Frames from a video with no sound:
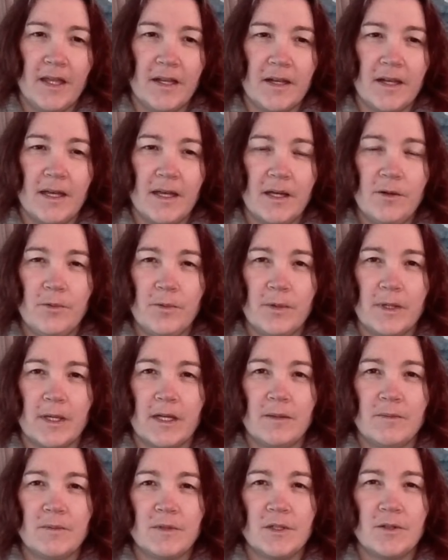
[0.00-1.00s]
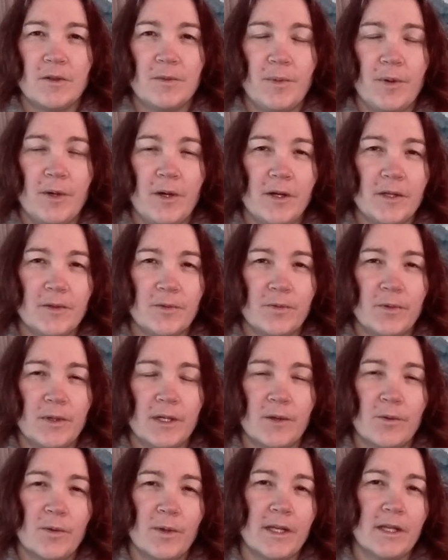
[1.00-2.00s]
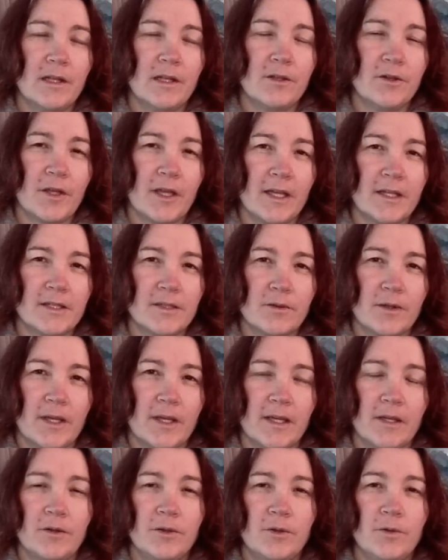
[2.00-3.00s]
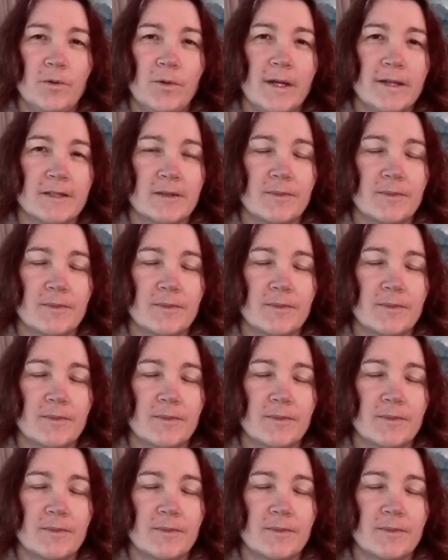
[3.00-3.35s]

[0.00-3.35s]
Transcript: And now we come to the part where we look at, okay, who